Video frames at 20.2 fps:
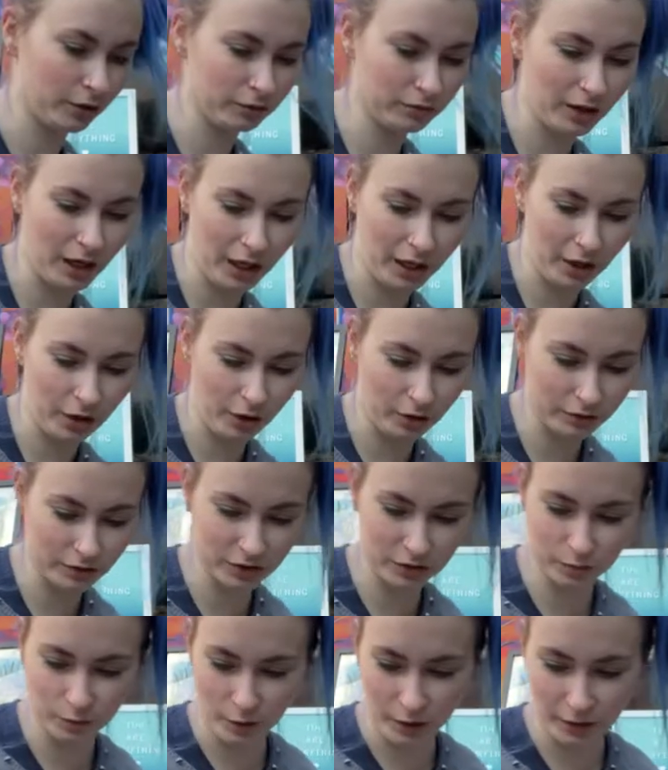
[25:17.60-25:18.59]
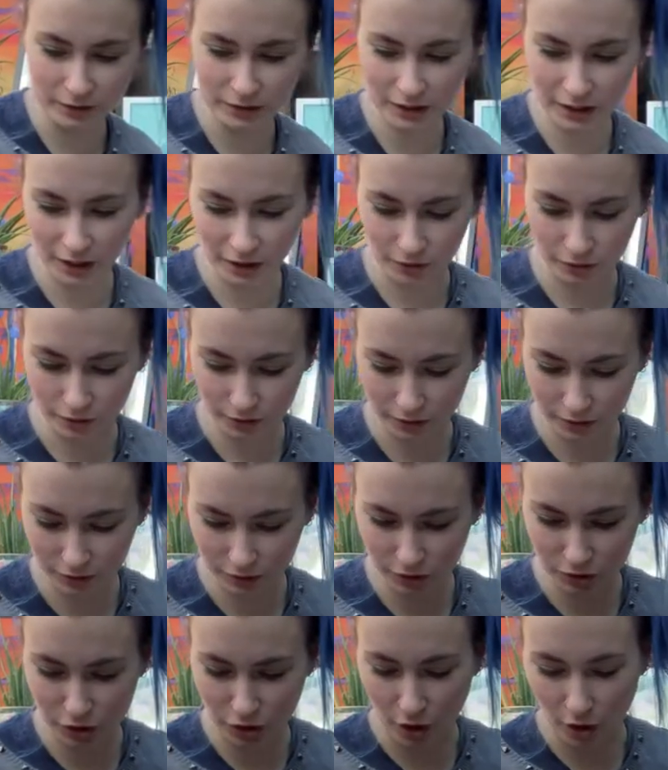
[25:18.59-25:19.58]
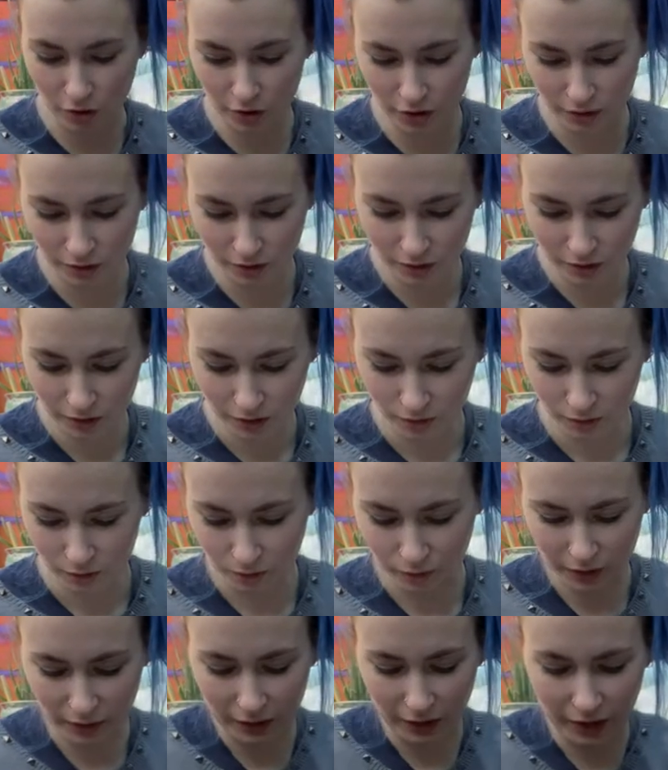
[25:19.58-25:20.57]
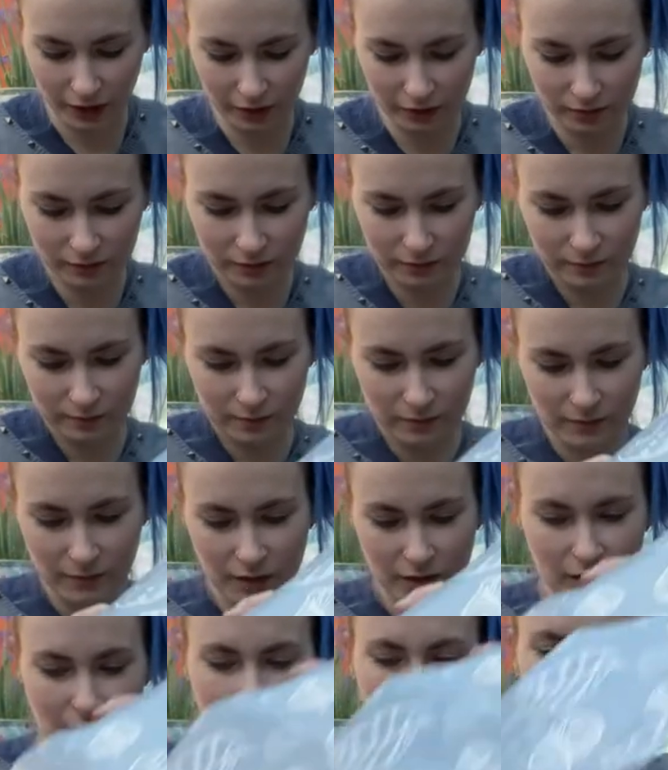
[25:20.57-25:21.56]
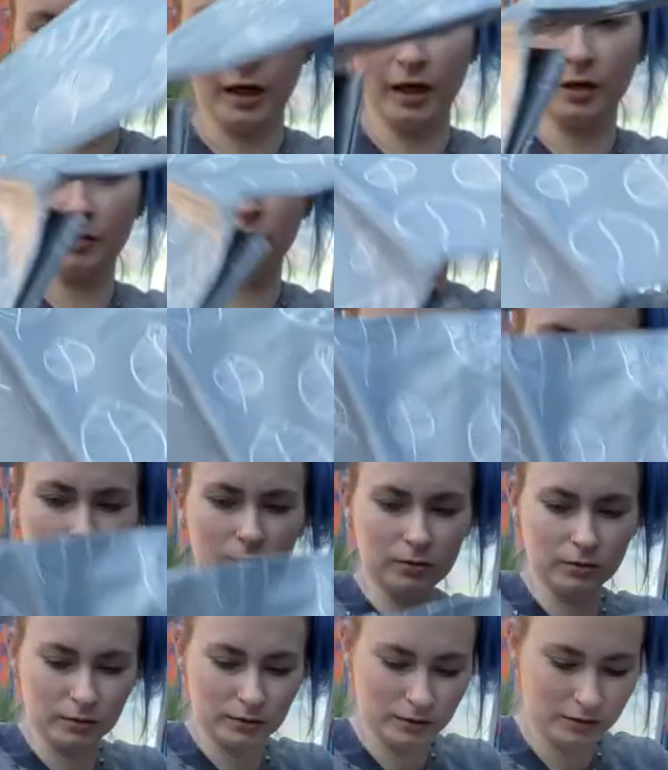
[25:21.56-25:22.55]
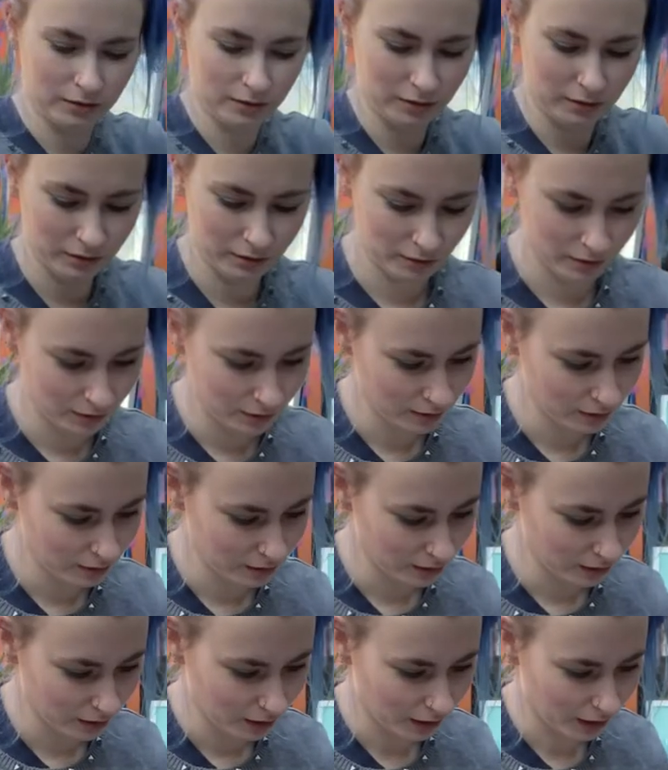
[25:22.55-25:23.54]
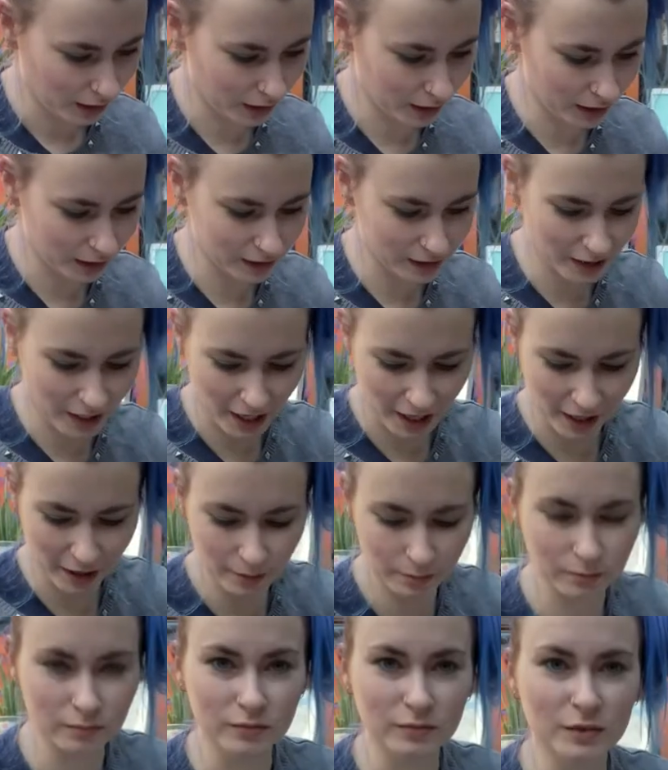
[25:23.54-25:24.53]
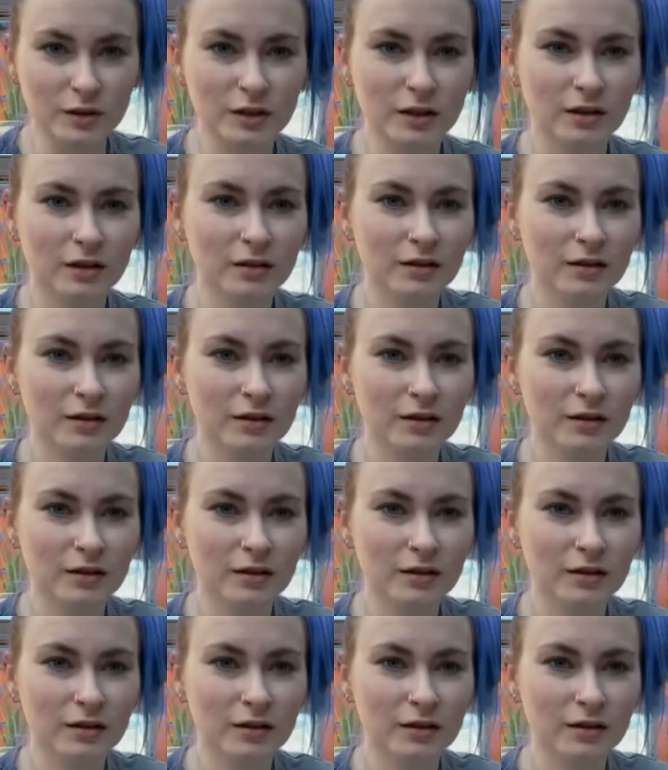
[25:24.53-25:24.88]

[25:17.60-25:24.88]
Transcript: flying off somewhere and take all your stock with it. Oh, and it's hemmed.